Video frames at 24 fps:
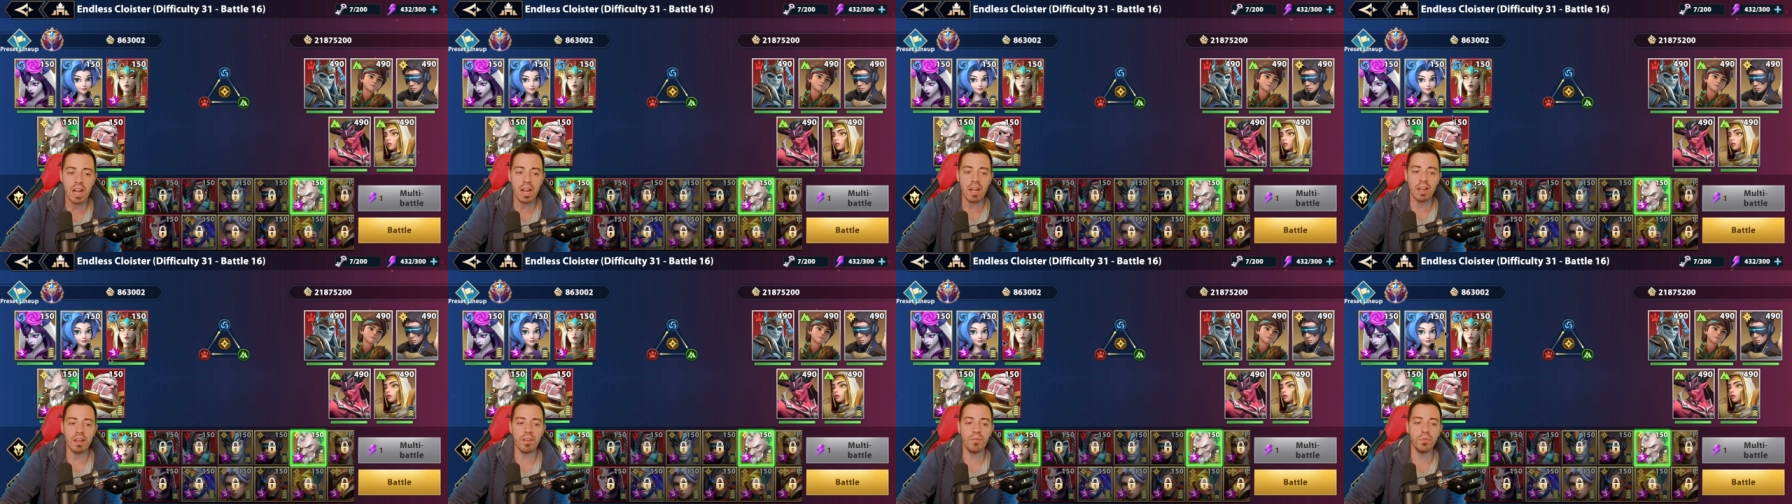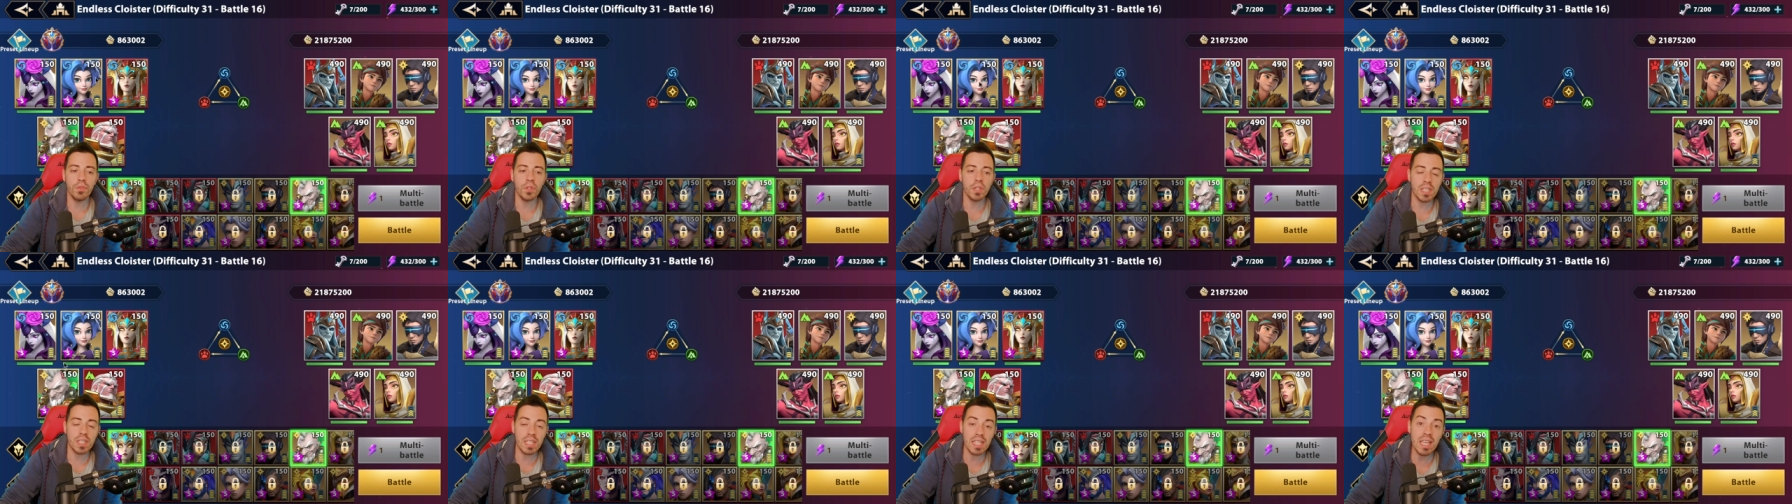in
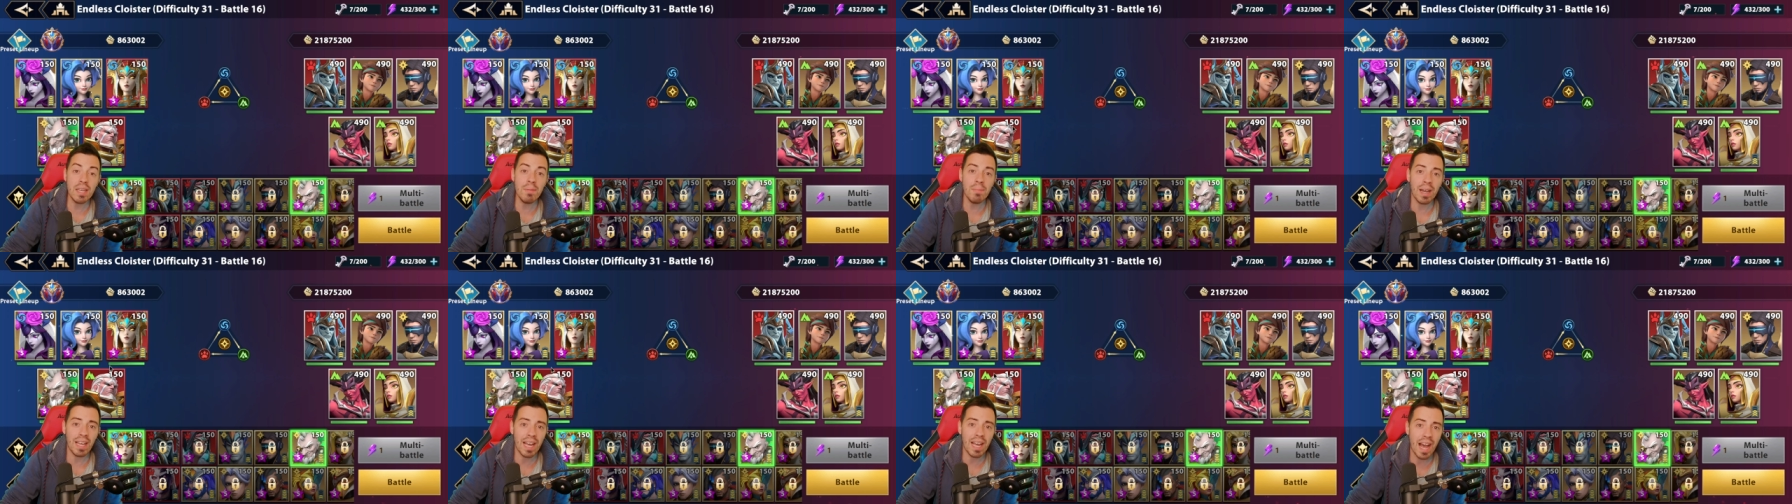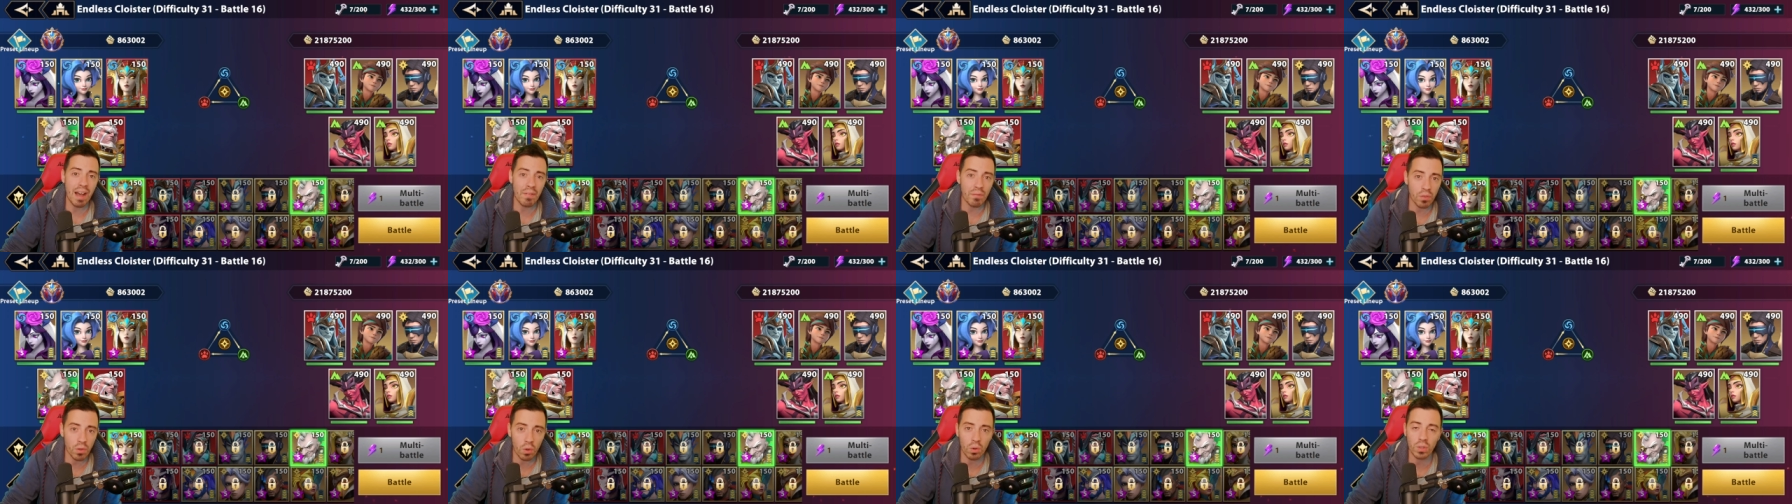the team I have
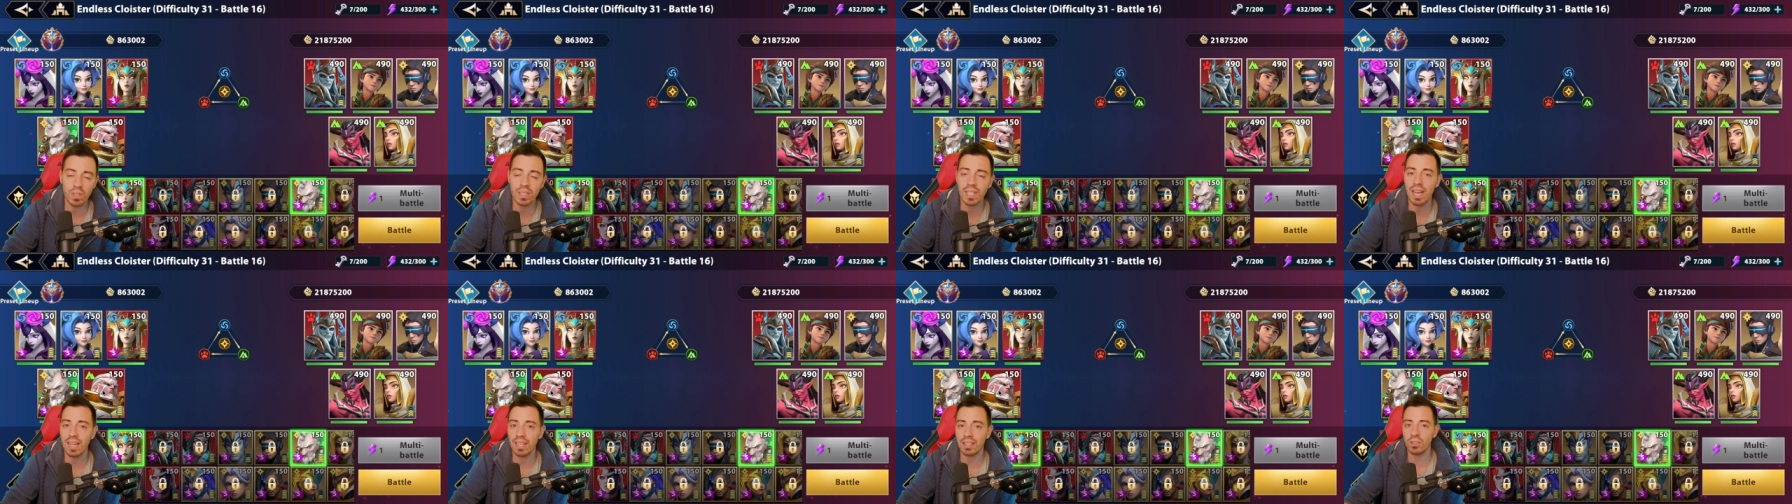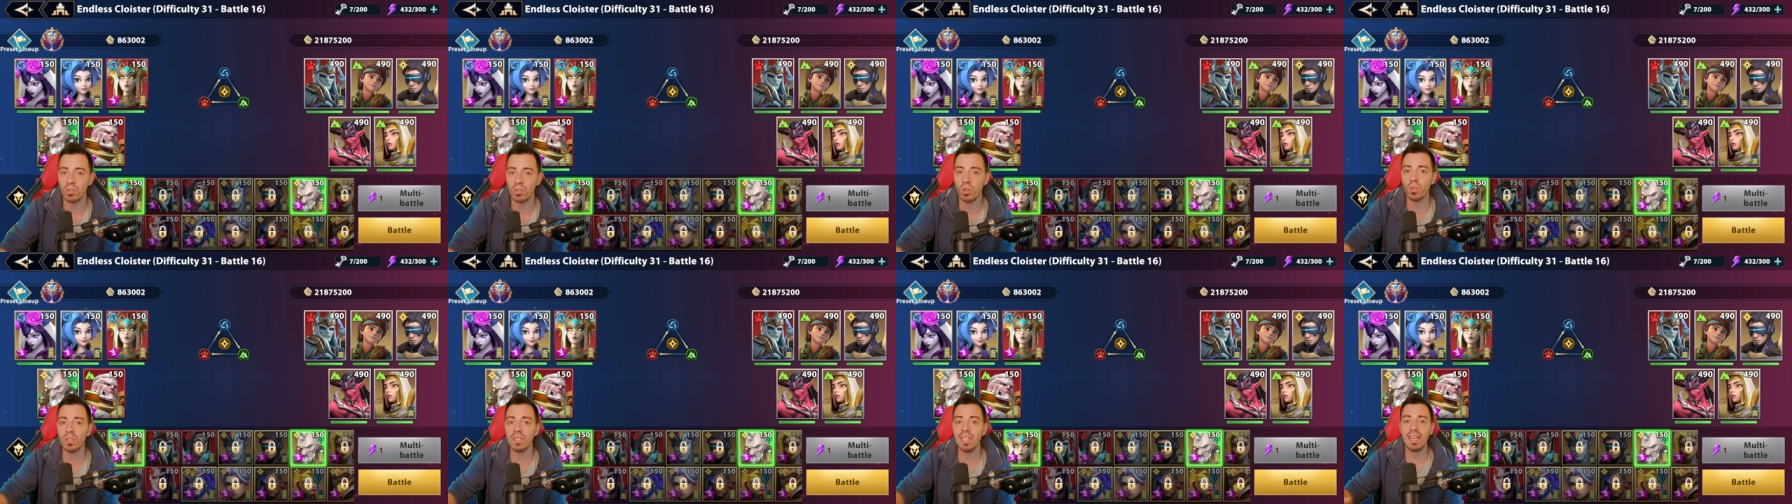Nordak.
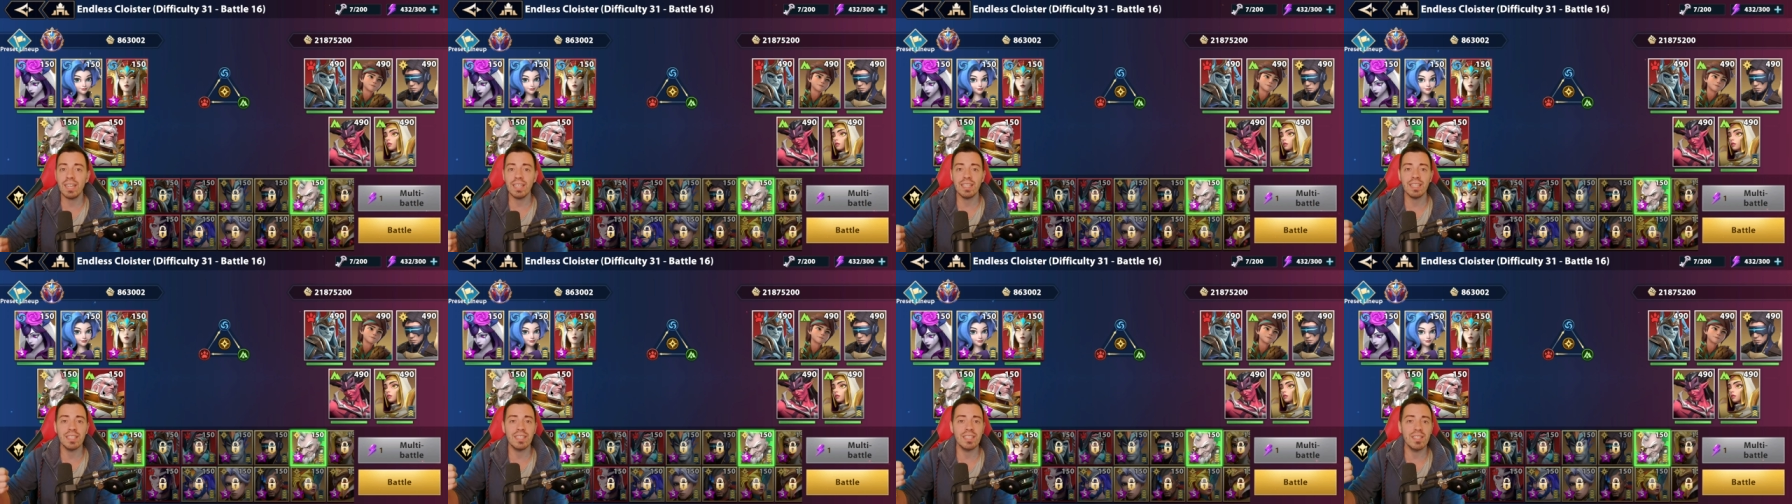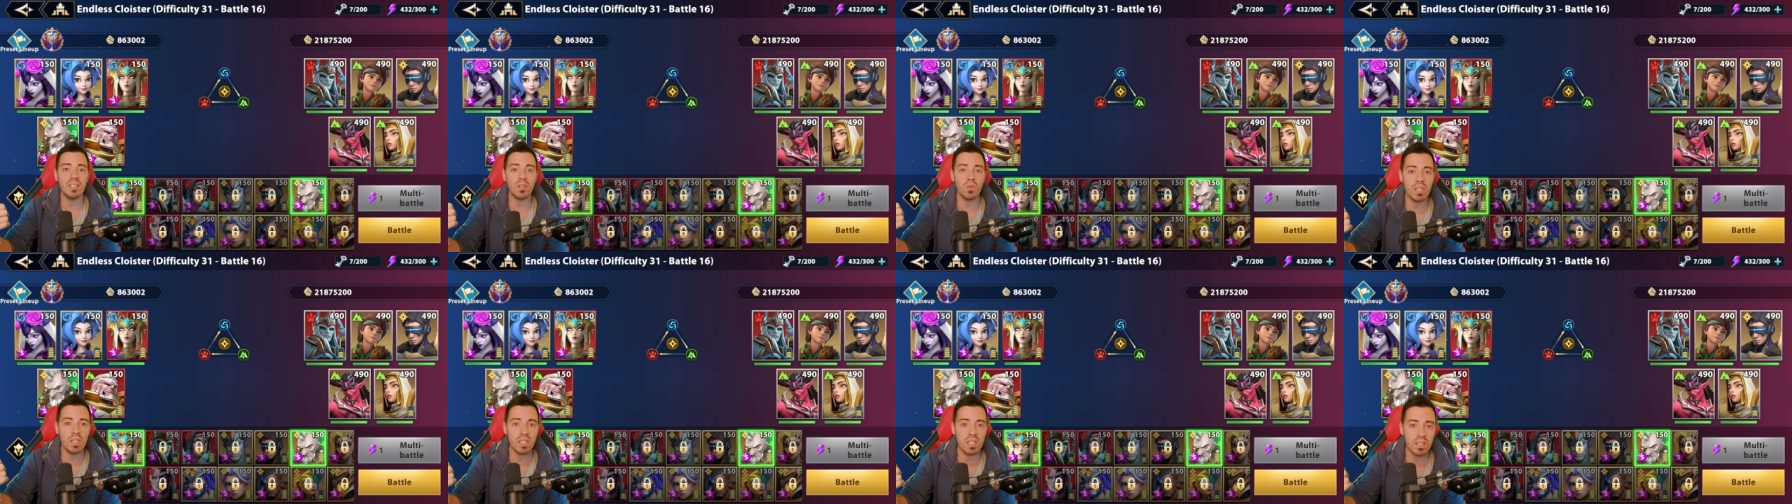Nordak is
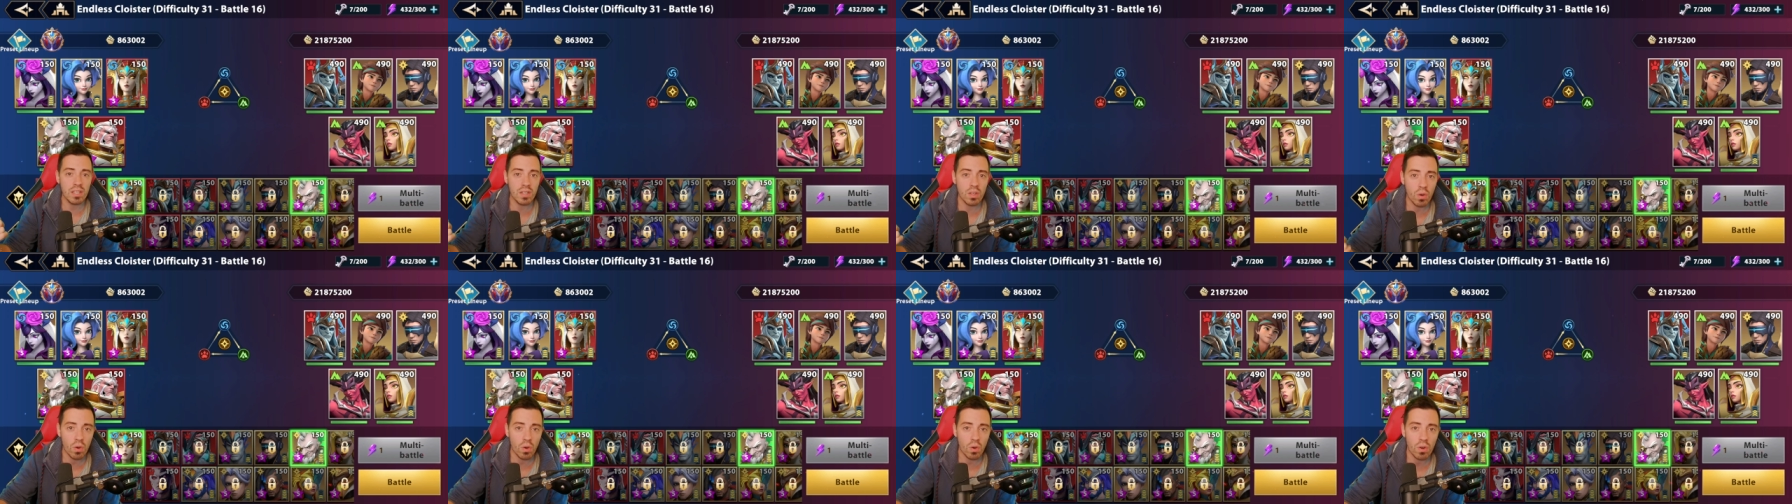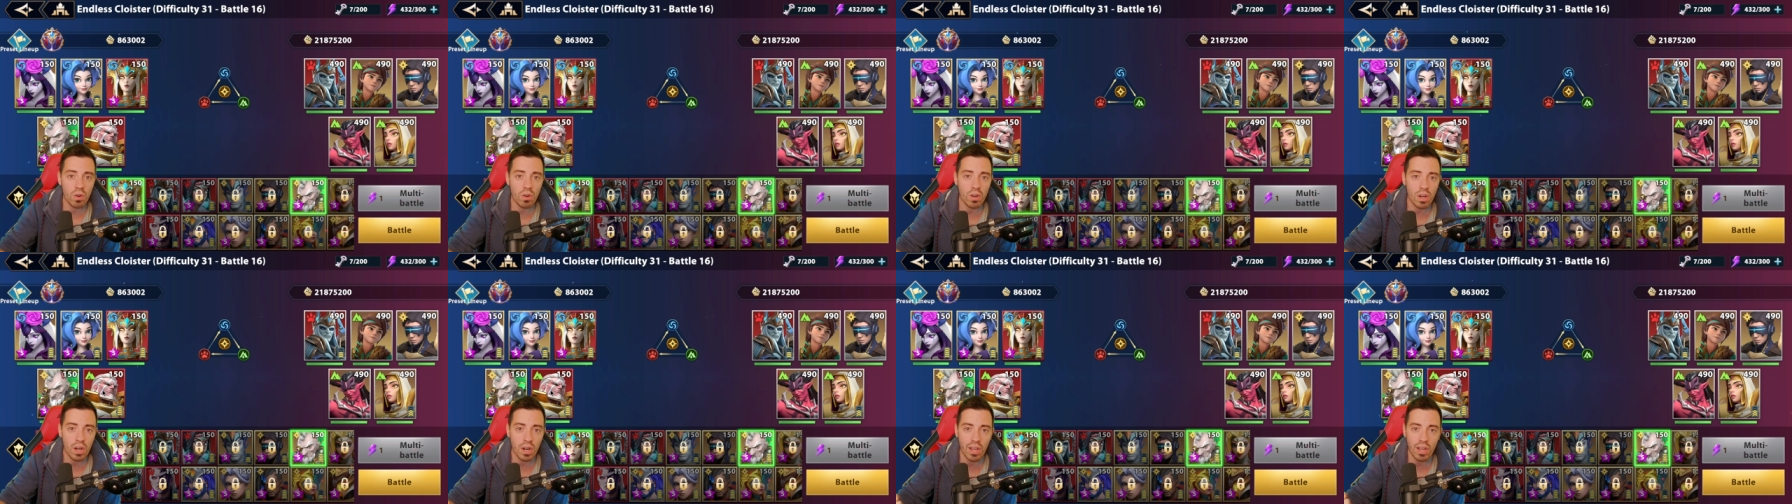increasing
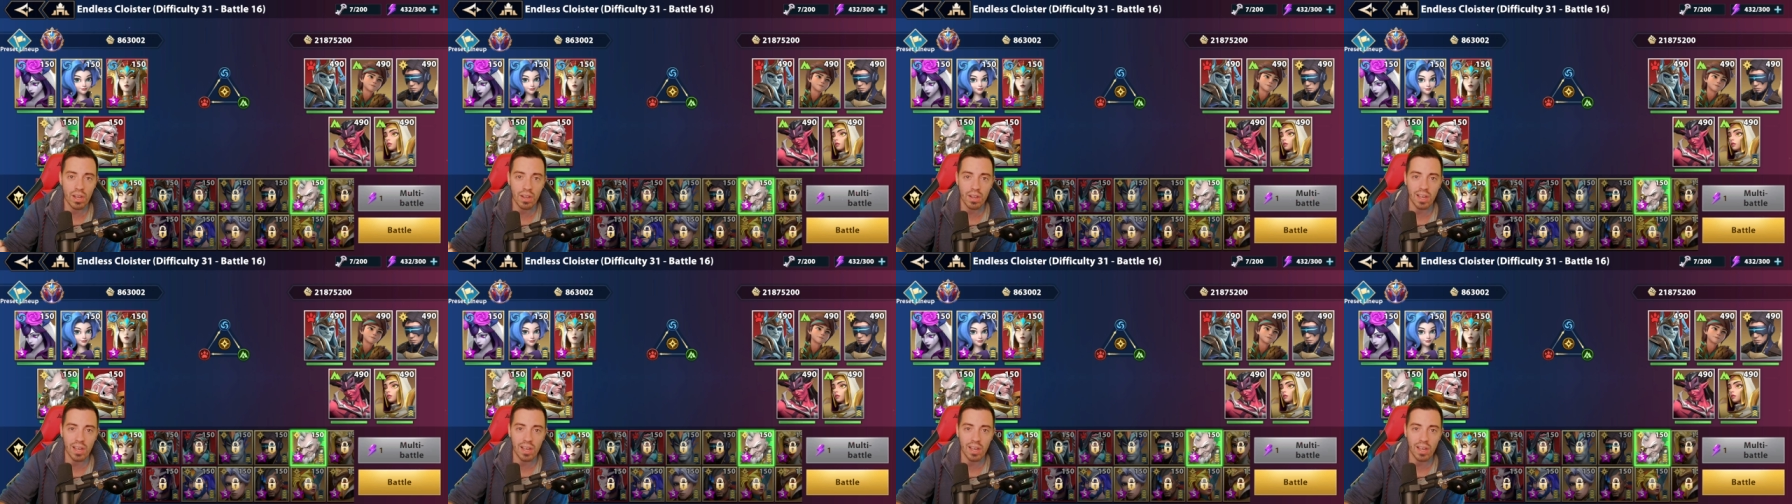your uh,